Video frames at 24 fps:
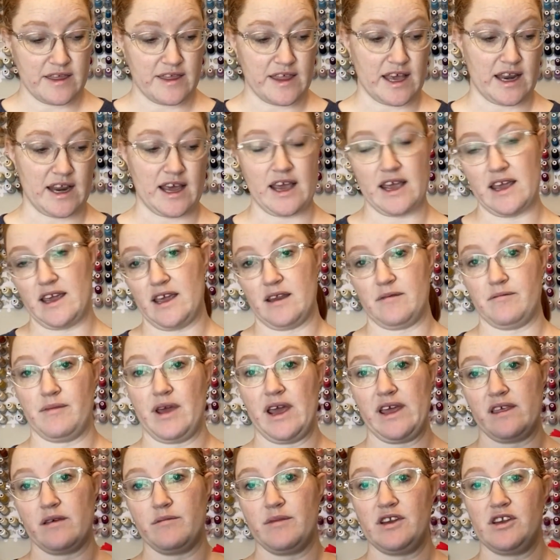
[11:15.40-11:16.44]
then I can
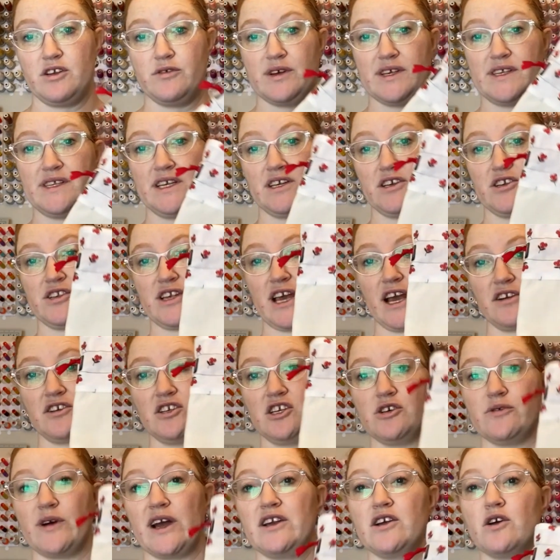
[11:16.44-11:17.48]
make them into a cinch sack
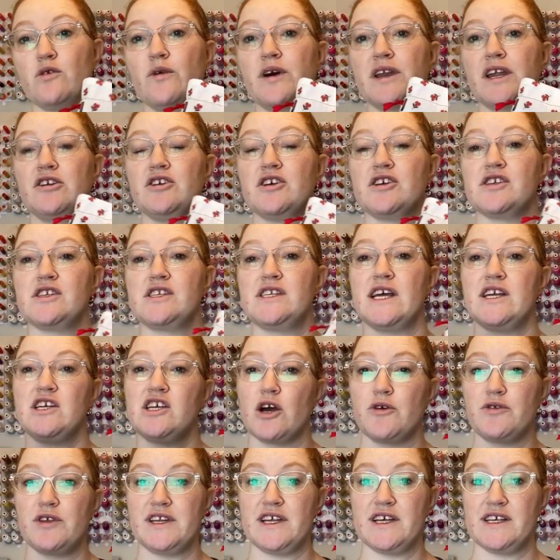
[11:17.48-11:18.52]
too. I don't want to just stitch
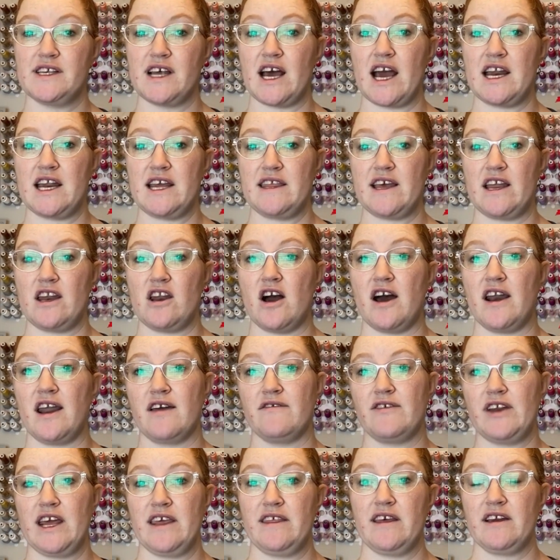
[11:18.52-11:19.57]
out the design and then not
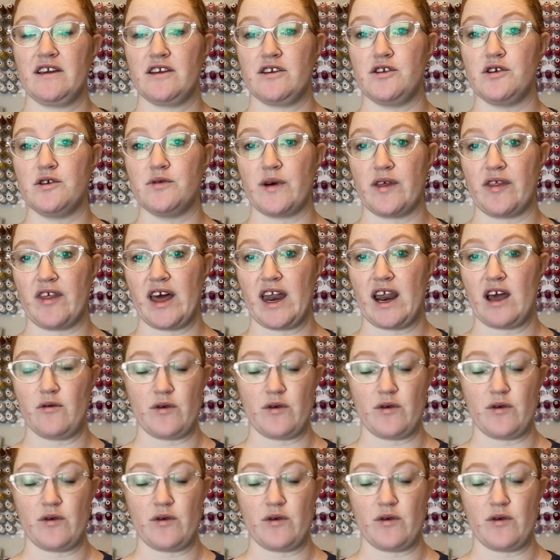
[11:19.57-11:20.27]
have anything to do with it.